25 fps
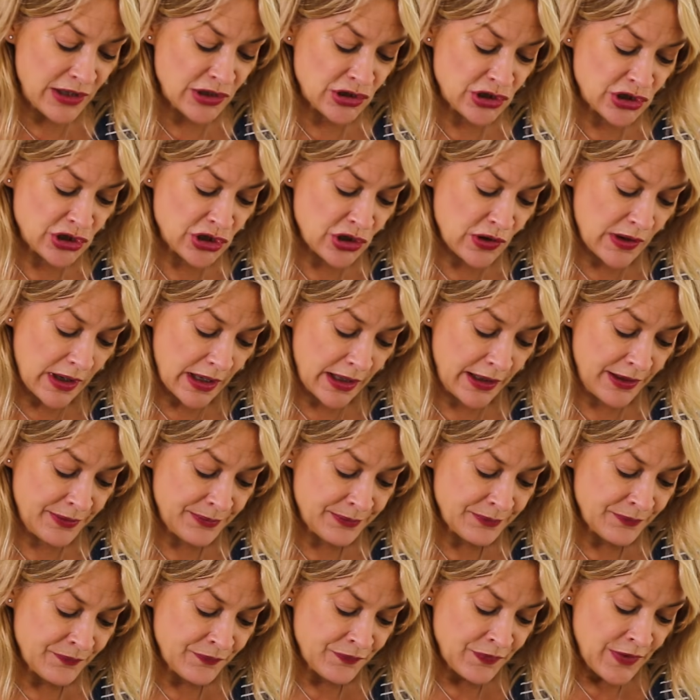sure
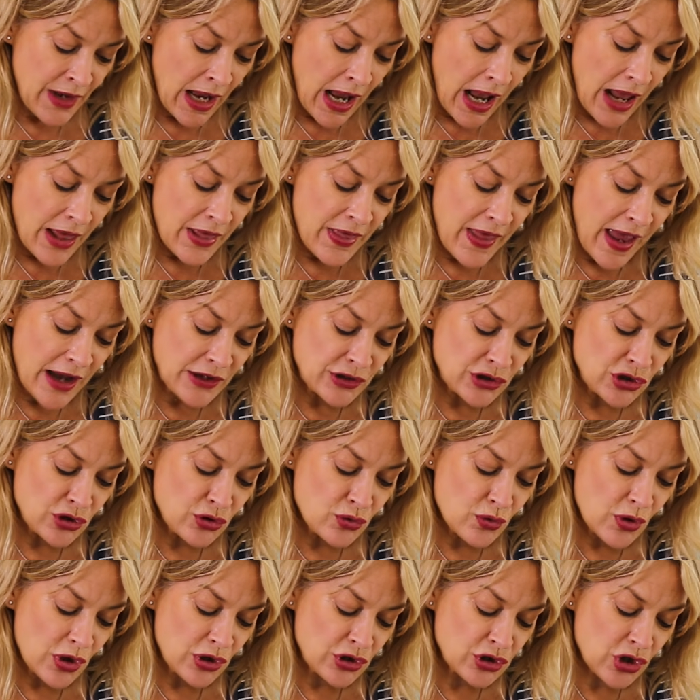that
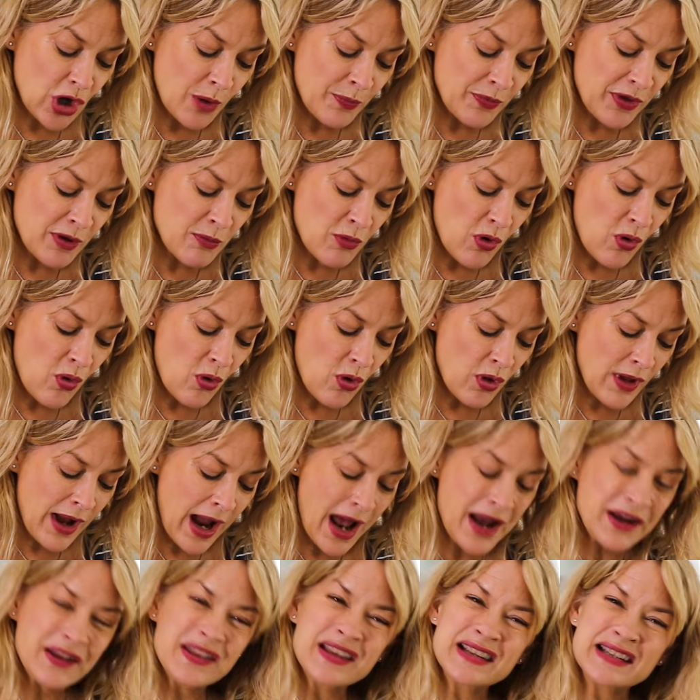you chop them all
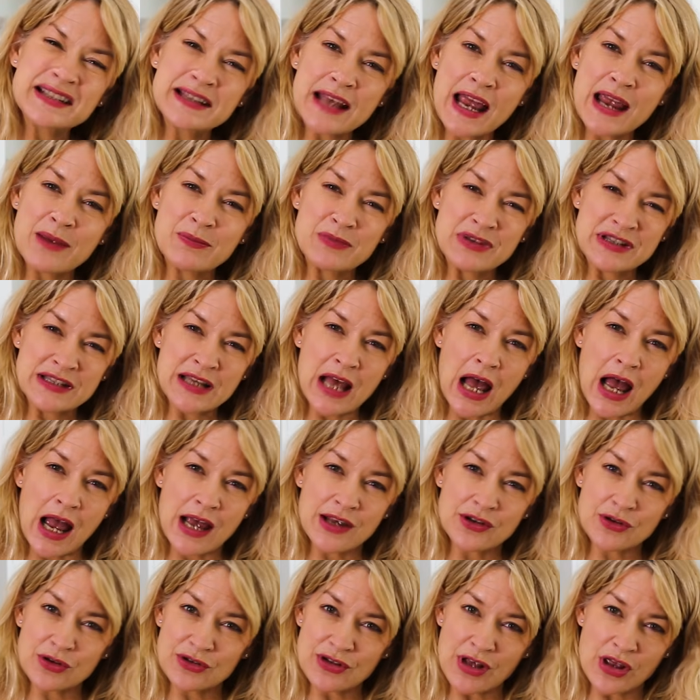kind of the same
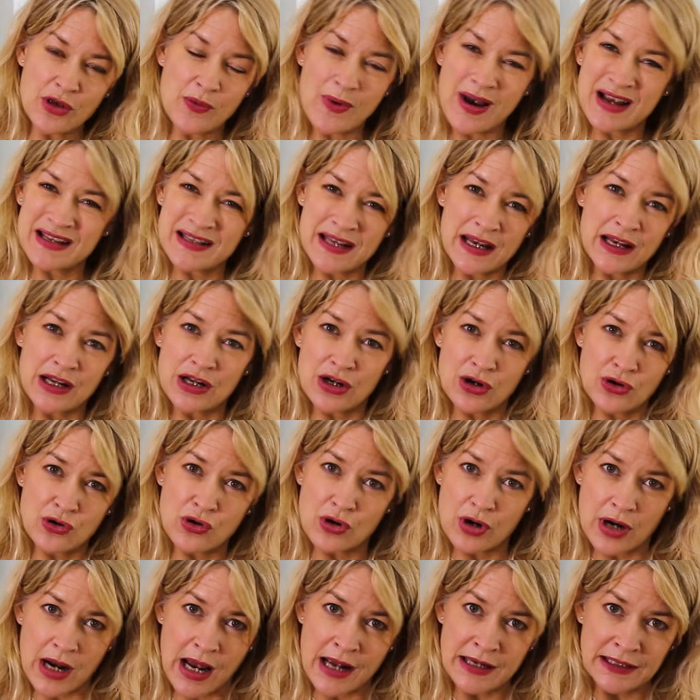size, because otherwise they're going to
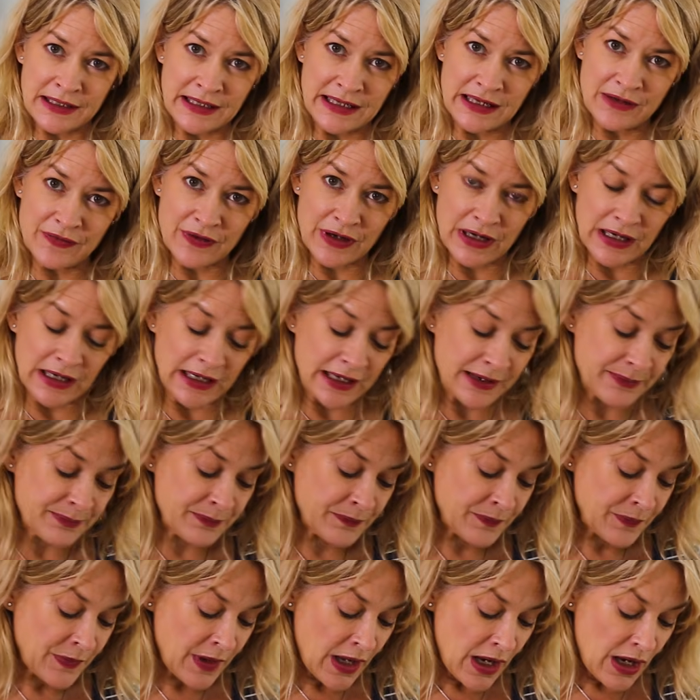cook unevenly.
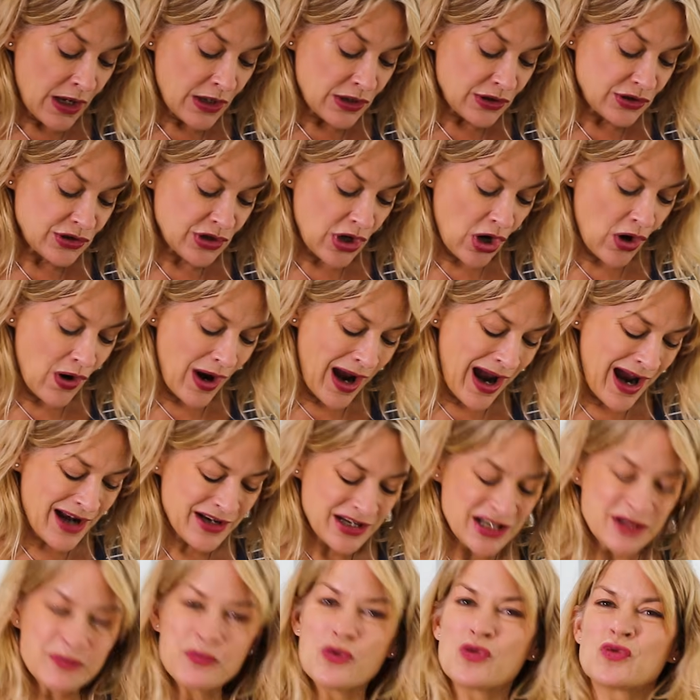So I
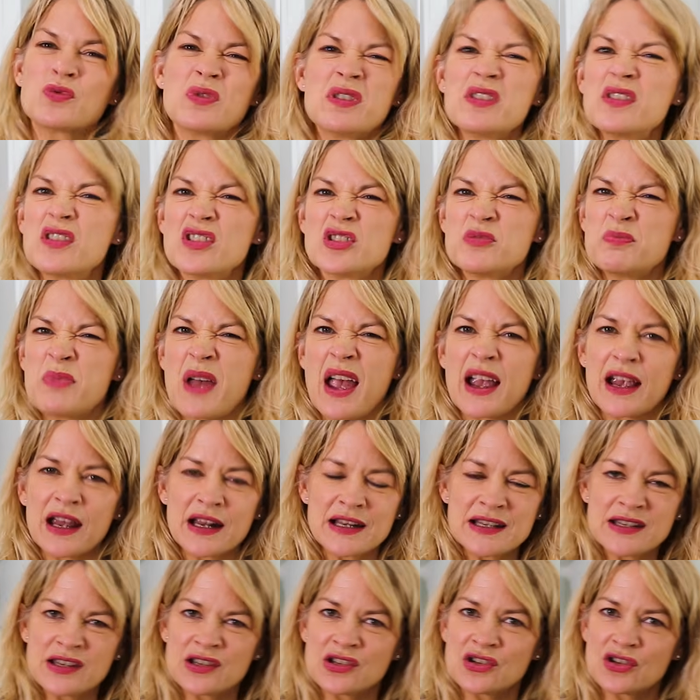just bought one of those
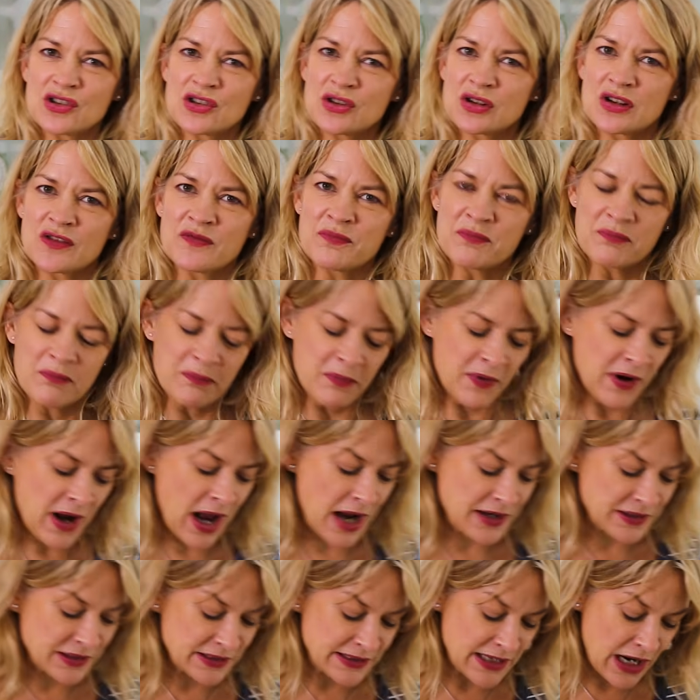packets and just sort of
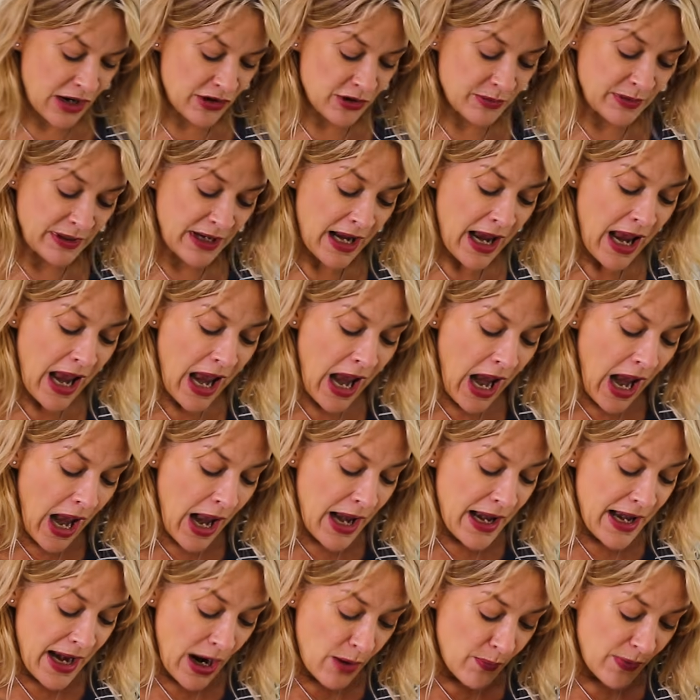cut it down a bit.
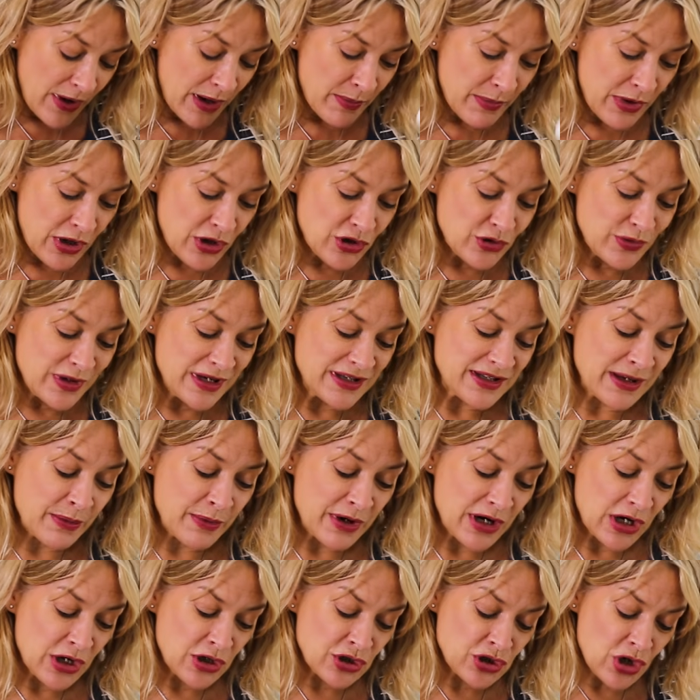Now what I'm going to do is I'm
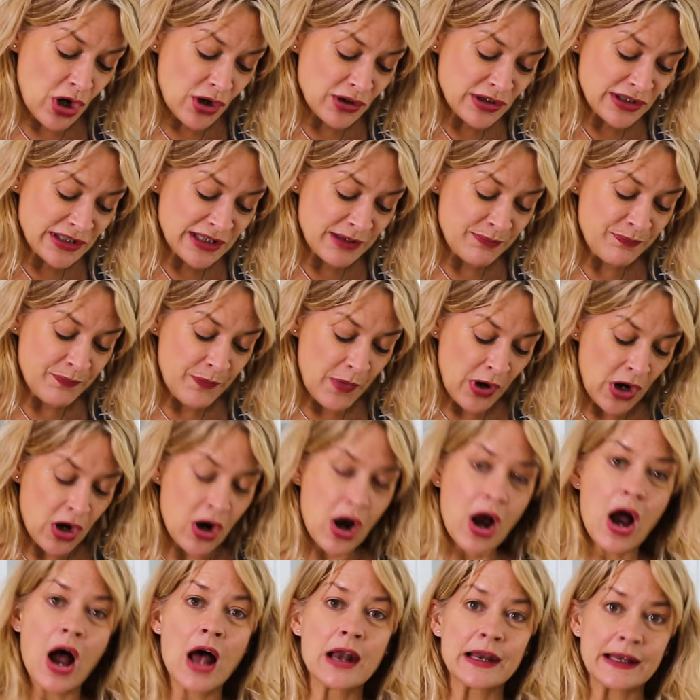going to toss some
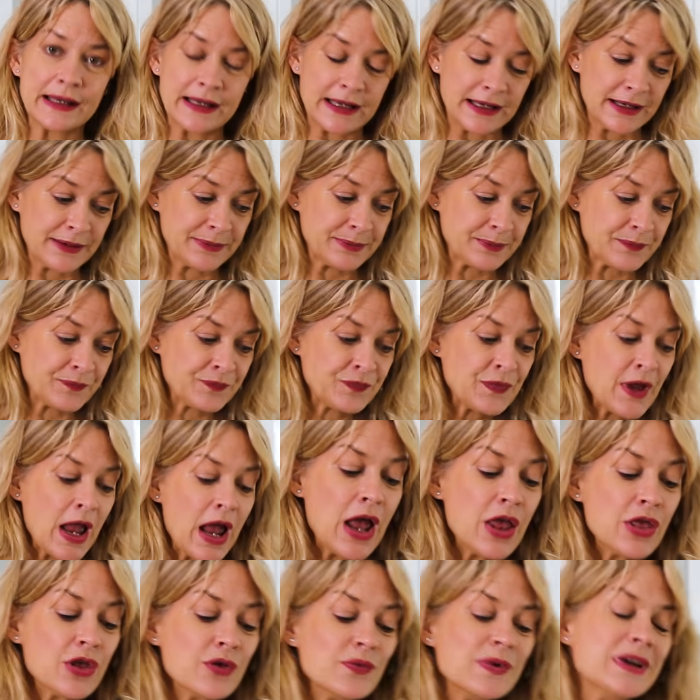garlic in. The